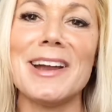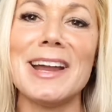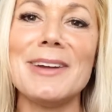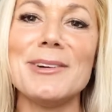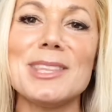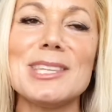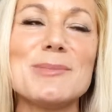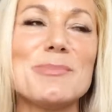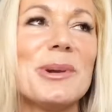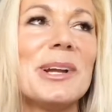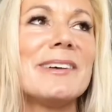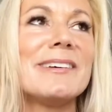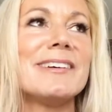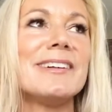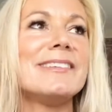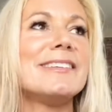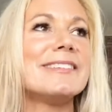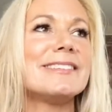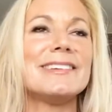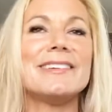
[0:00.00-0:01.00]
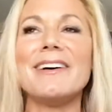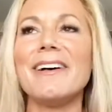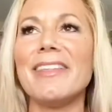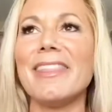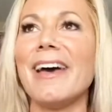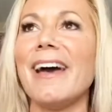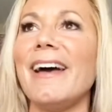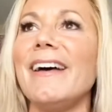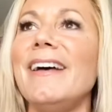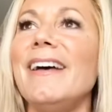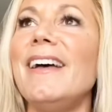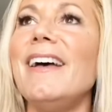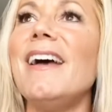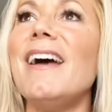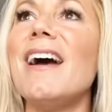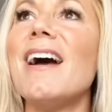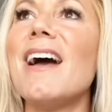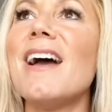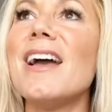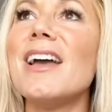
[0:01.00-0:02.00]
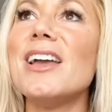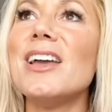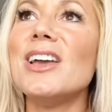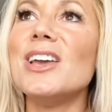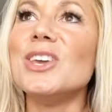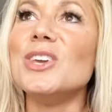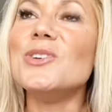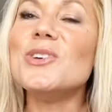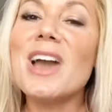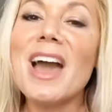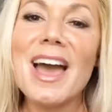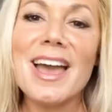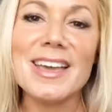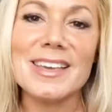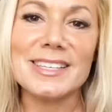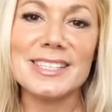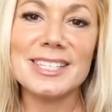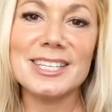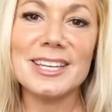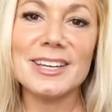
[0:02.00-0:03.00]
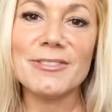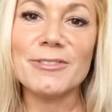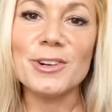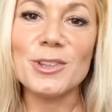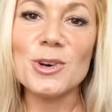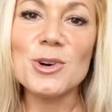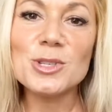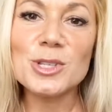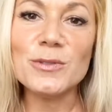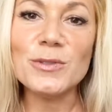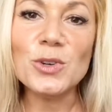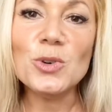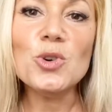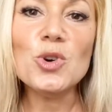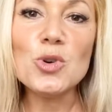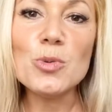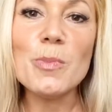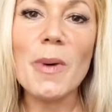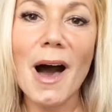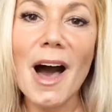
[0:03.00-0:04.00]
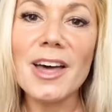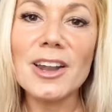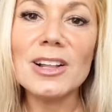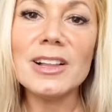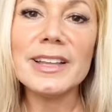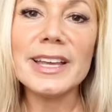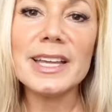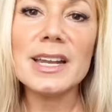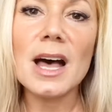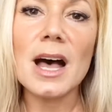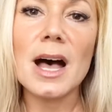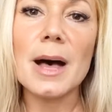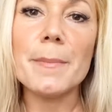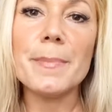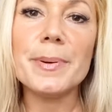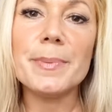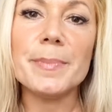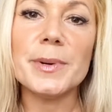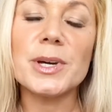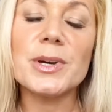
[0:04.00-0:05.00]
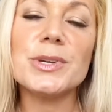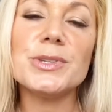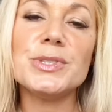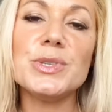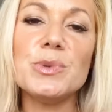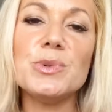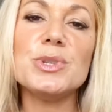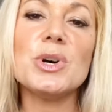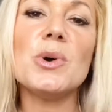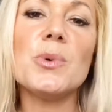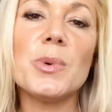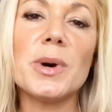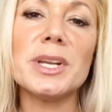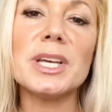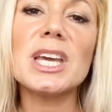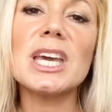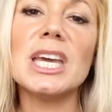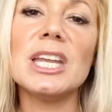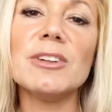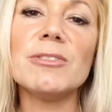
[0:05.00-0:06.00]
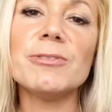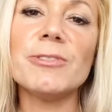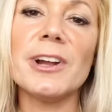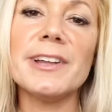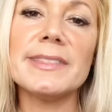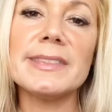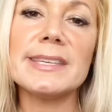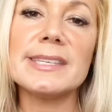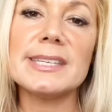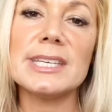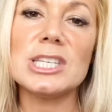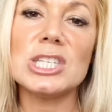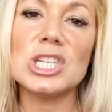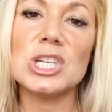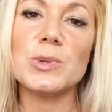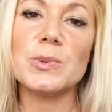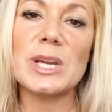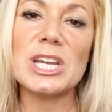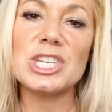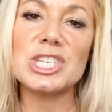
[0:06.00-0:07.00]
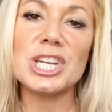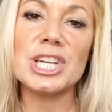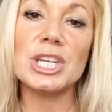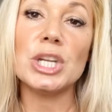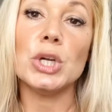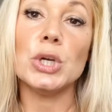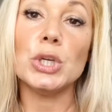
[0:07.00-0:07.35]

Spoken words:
With sprinkles and all that. You guys, for those of you who bottle it up because you don't want to confront the situation,